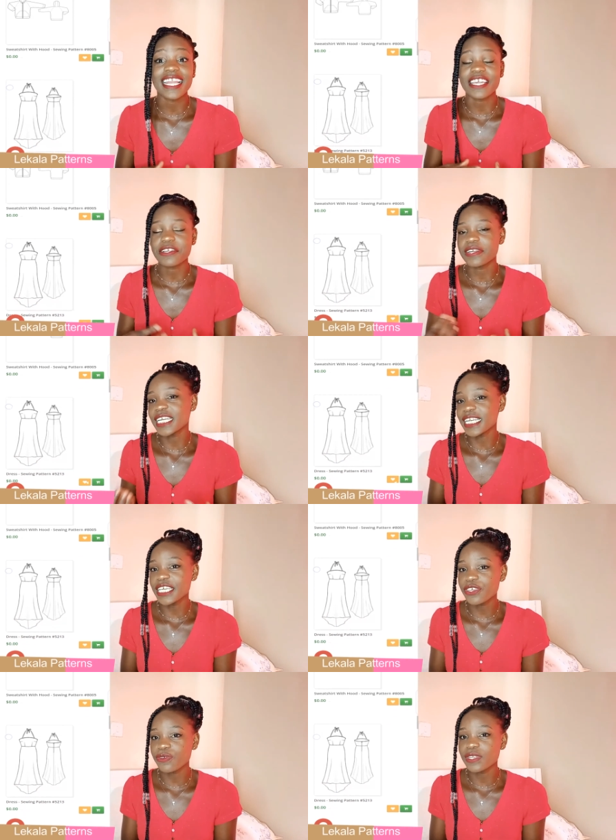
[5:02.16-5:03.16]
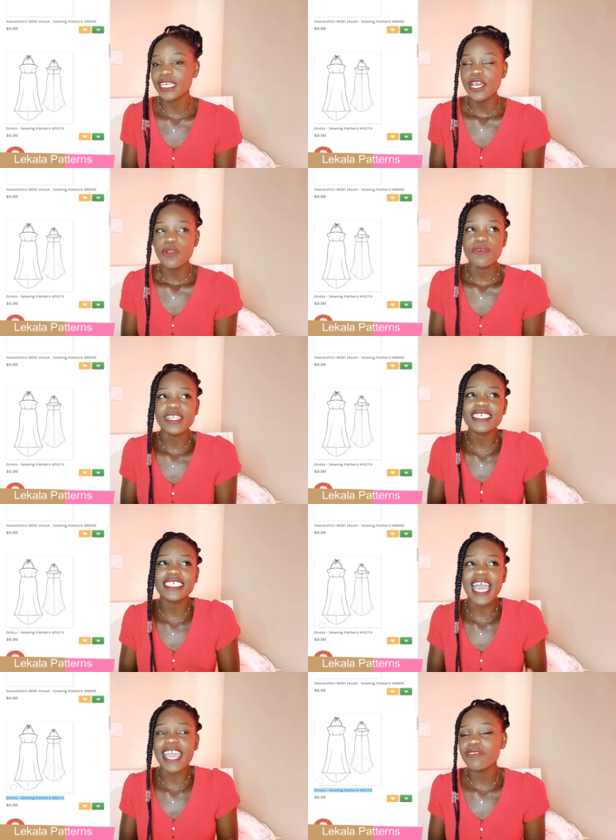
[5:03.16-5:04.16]
like really cute, which
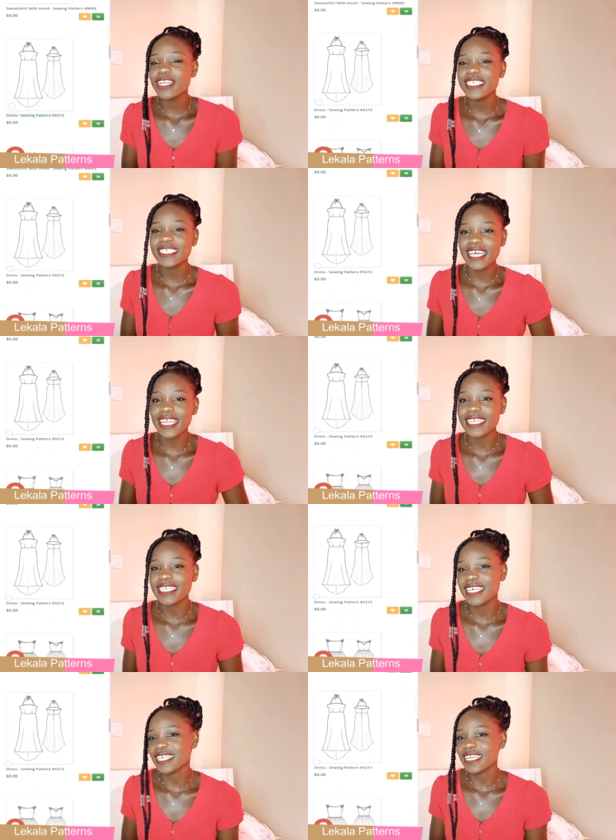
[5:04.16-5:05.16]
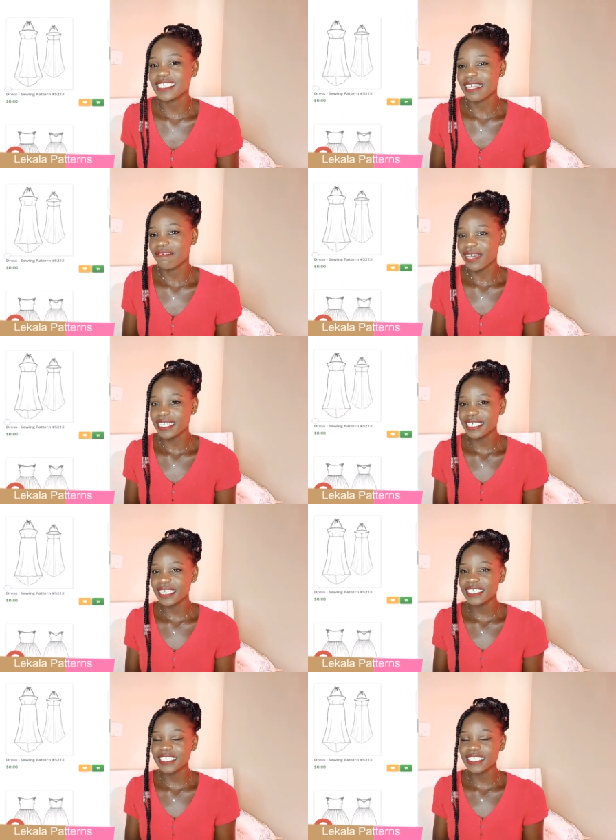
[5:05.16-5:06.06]
I wouldn't take that as a disadvantage,